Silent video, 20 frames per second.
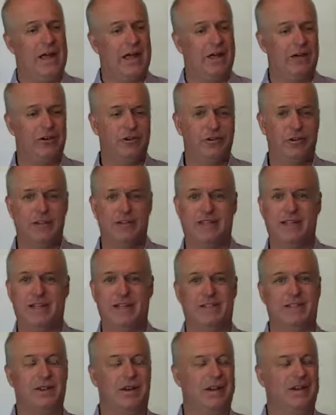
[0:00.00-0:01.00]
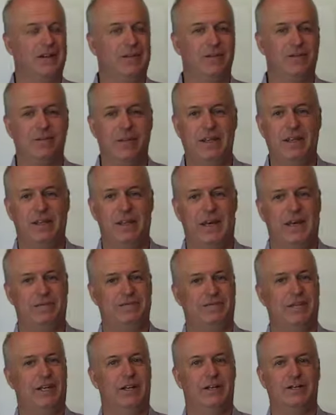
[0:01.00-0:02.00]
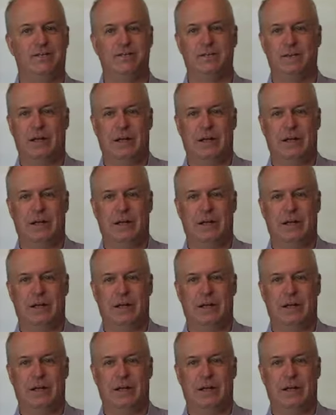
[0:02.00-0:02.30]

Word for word: and you're just getting started. You don't need that, you know?